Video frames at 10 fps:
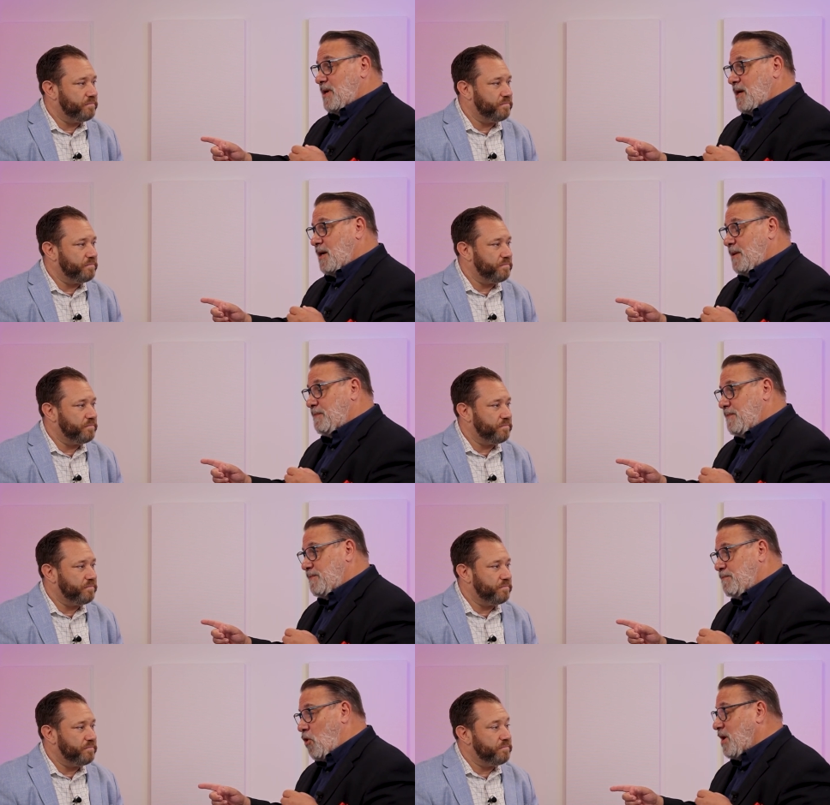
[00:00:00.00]
Speaker 1: uh,
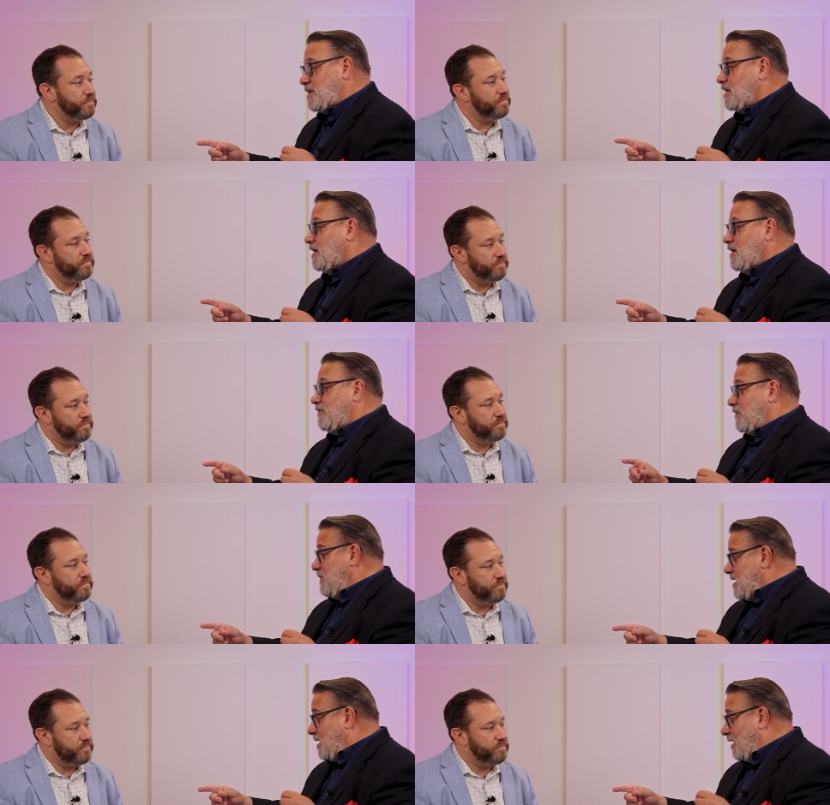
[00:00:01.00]
point for
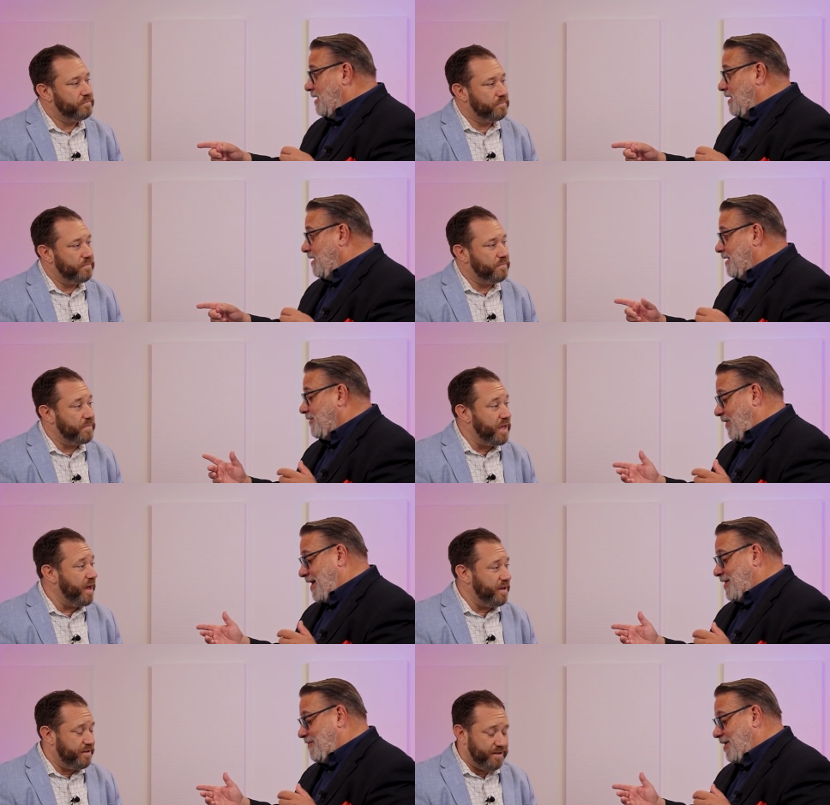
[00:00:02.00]
me.
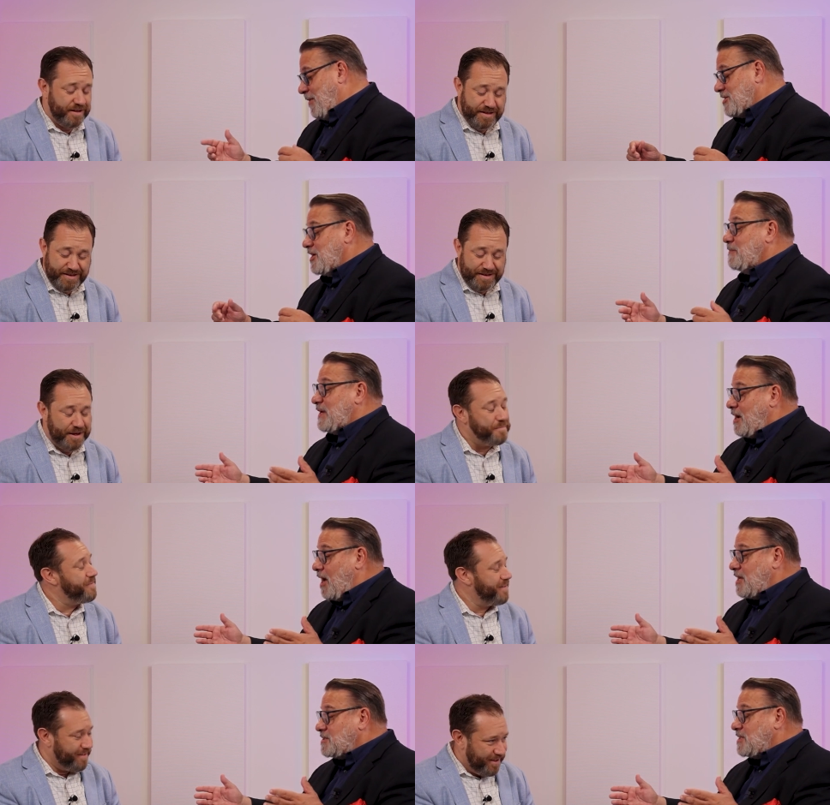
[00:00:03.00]
Yeah. Thank you very much, um,
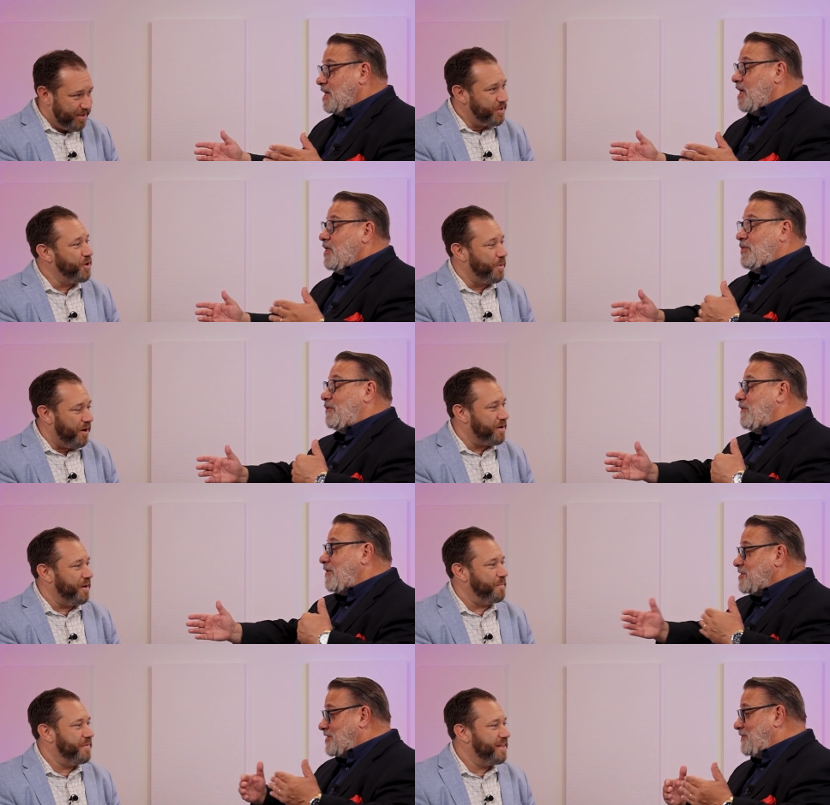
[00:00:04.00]
because the
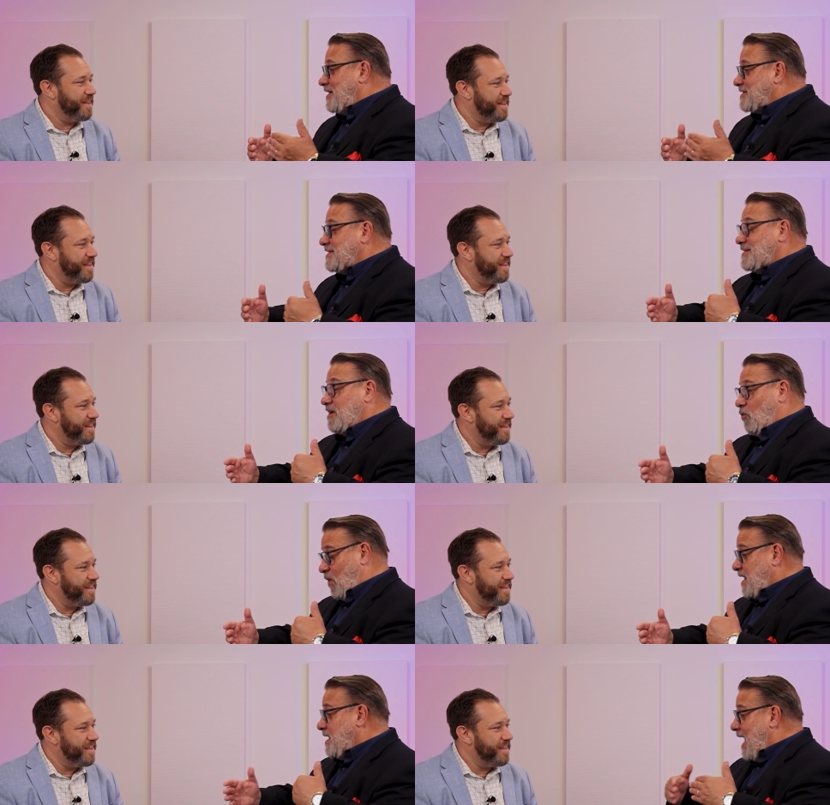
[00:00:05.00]
reverse of this is
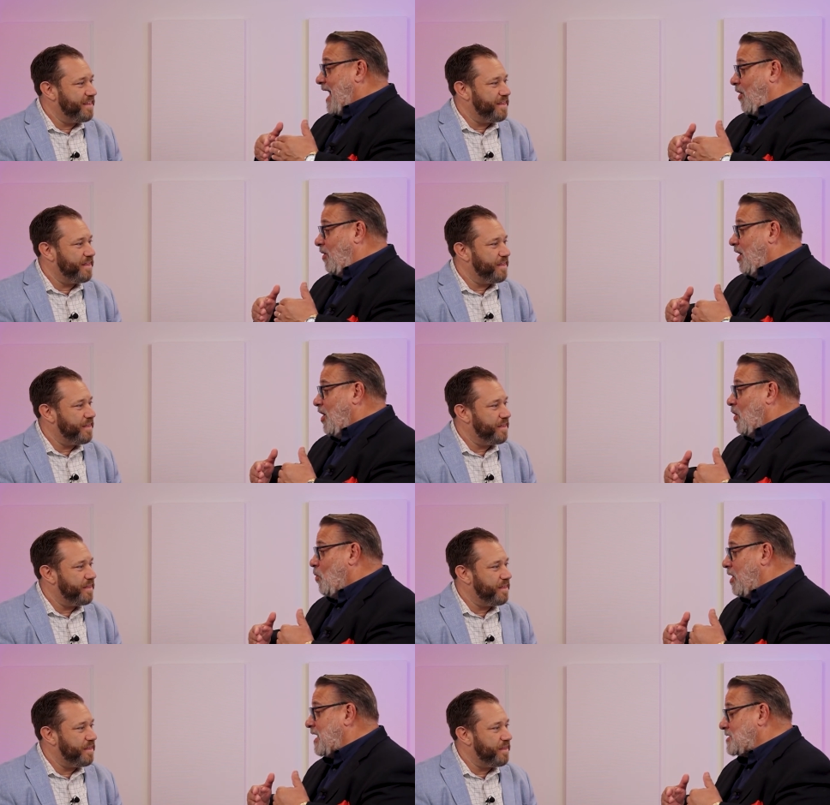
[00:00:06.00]
right now,
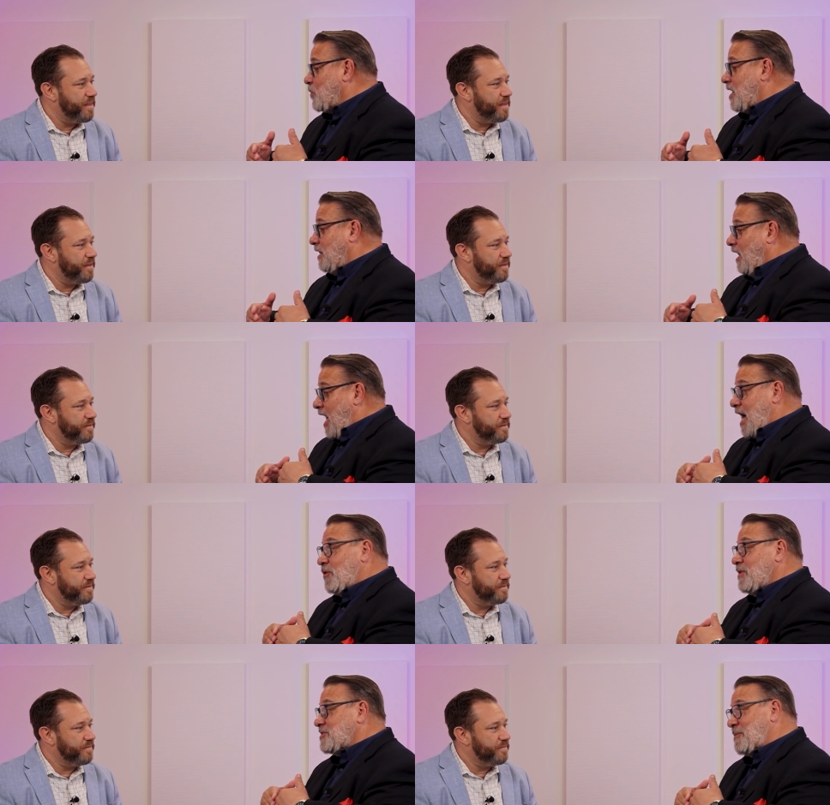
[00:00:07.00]
where guess what? A
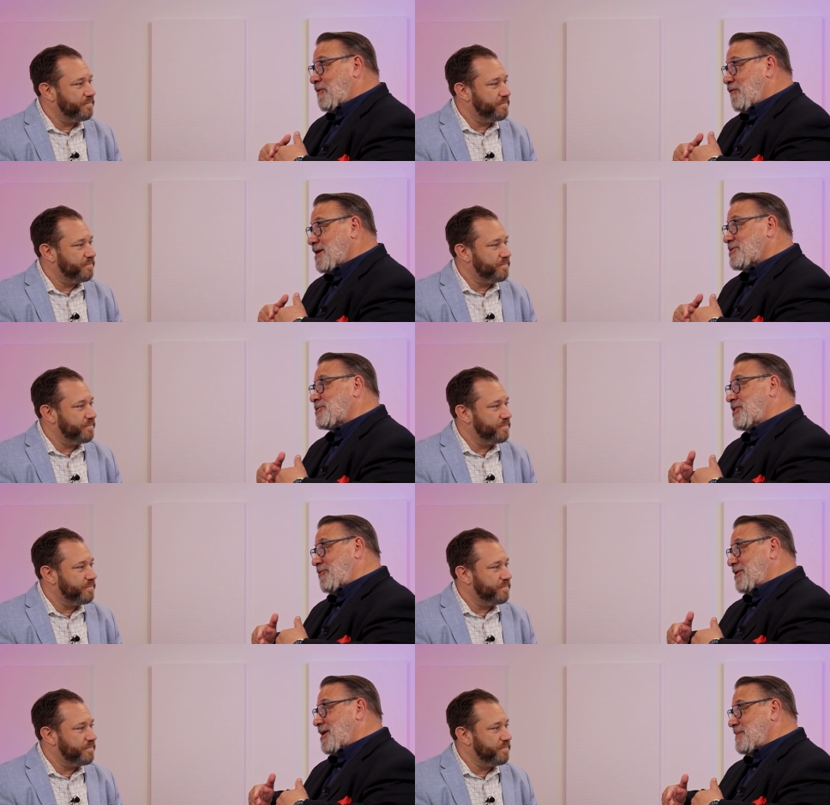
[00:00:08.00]
lot of real estate professionals,
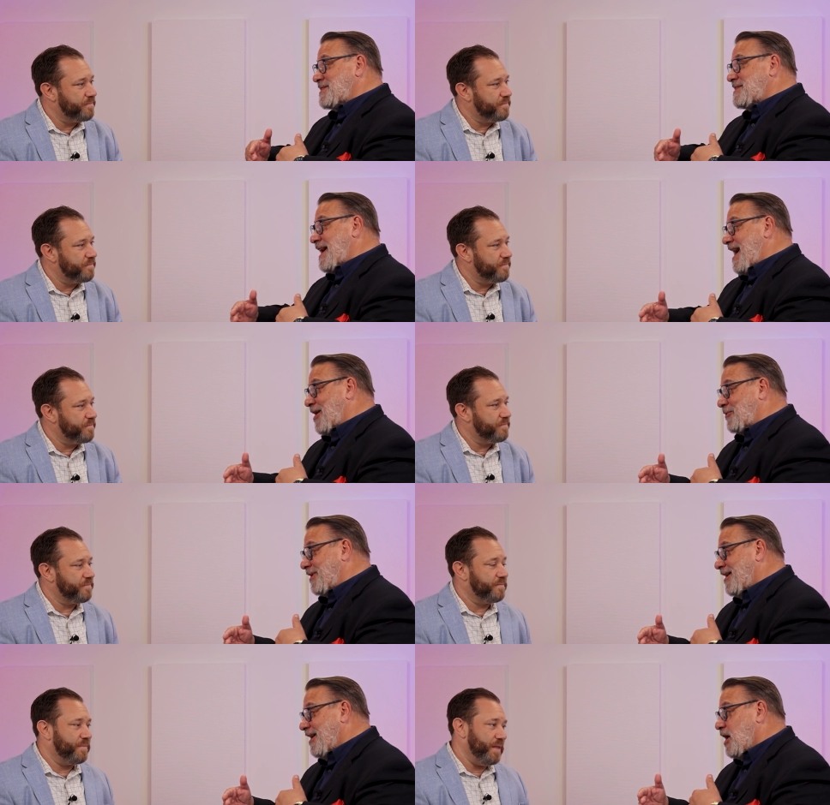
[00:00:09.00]
their income is
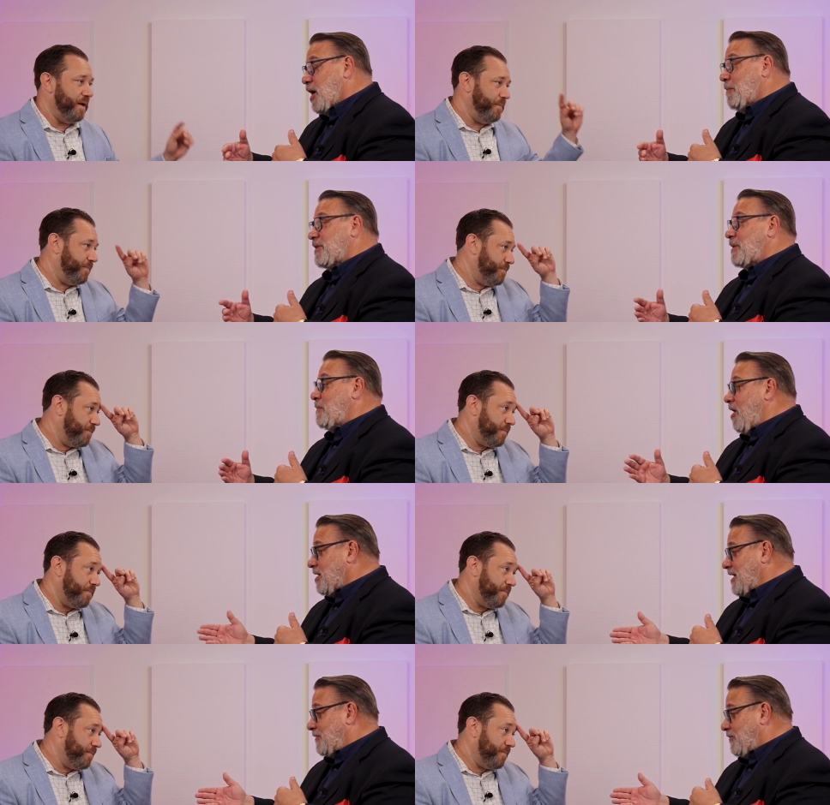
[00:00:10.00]
down, but the
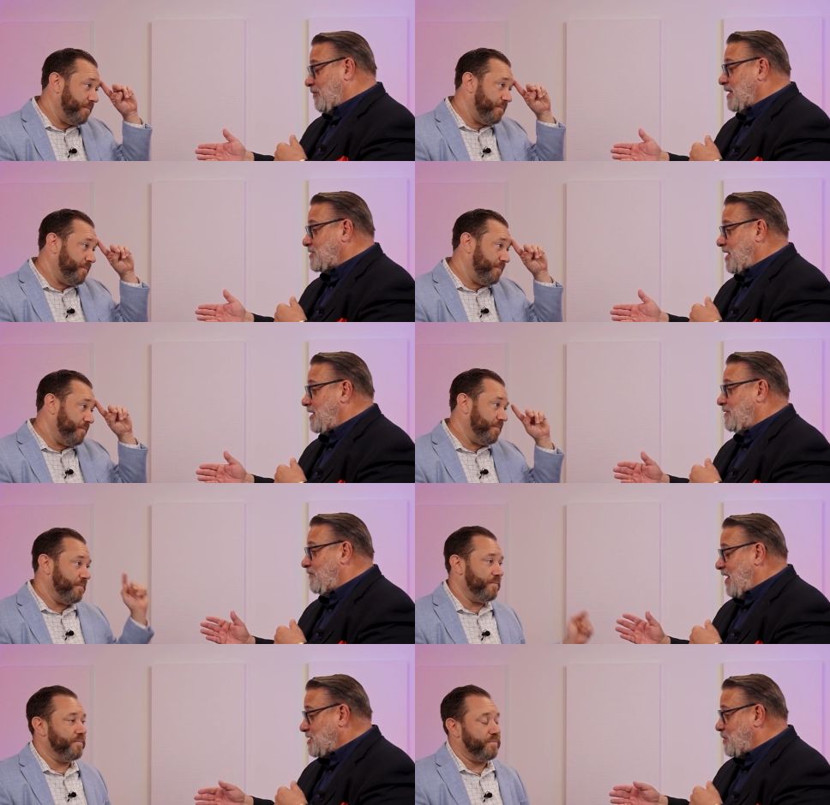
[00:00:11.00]
market for real estate and
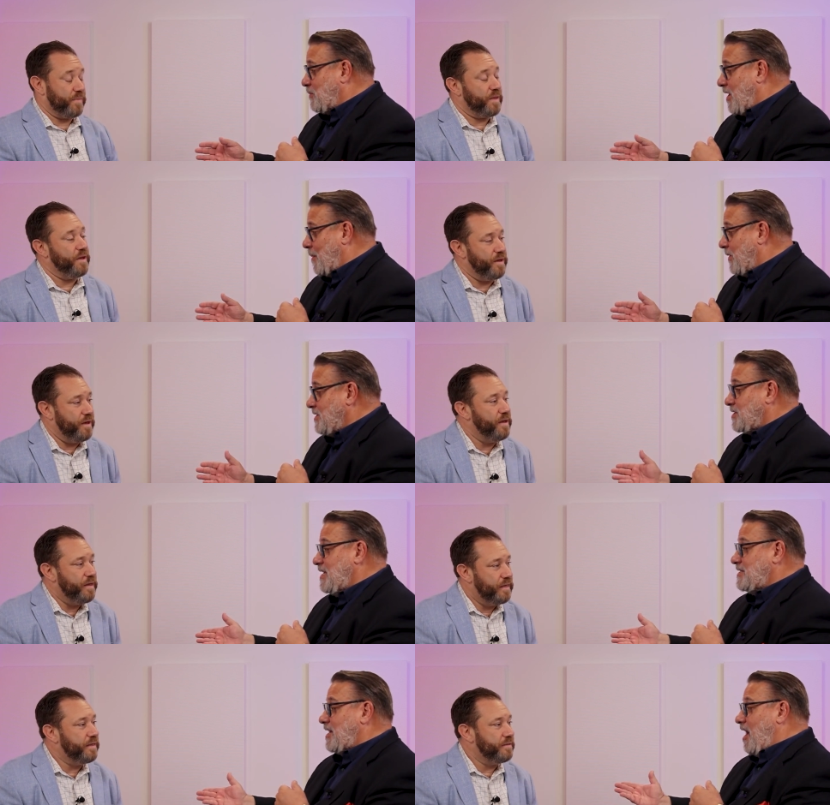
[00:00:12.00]
investment properties
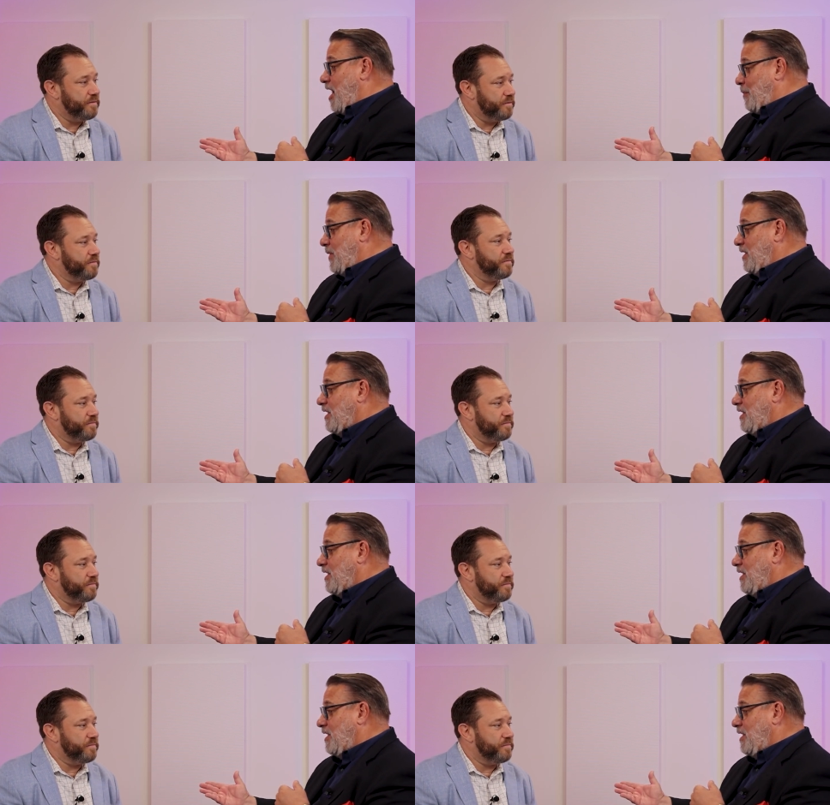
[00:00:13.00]
is up.